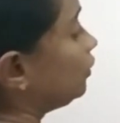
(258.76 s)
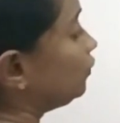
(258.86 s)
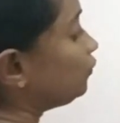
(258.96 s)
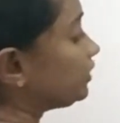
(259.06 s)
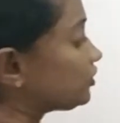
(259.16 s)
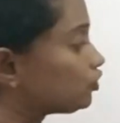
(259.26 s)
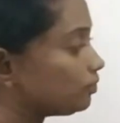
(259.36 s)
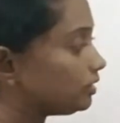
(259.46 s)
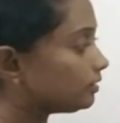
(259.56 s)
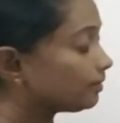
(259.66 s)
first
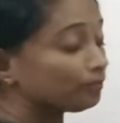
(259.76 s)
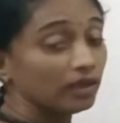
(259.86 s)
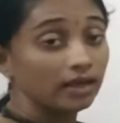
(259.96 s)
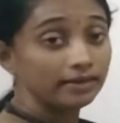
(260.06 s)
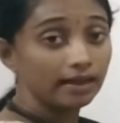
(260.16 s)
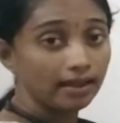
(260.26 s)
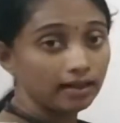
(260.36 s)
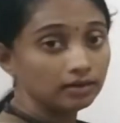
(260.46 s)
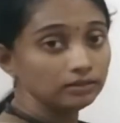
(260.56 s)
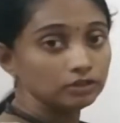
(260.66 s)
beaker and
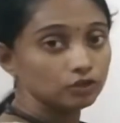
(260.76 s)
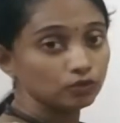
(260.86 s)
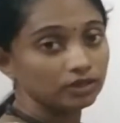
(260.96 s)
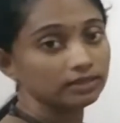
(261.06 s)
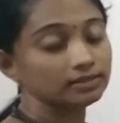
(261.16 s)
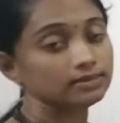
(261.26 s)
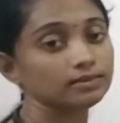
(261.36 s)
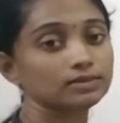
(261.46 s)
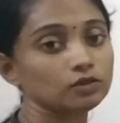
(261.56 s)
add 2-3 crystals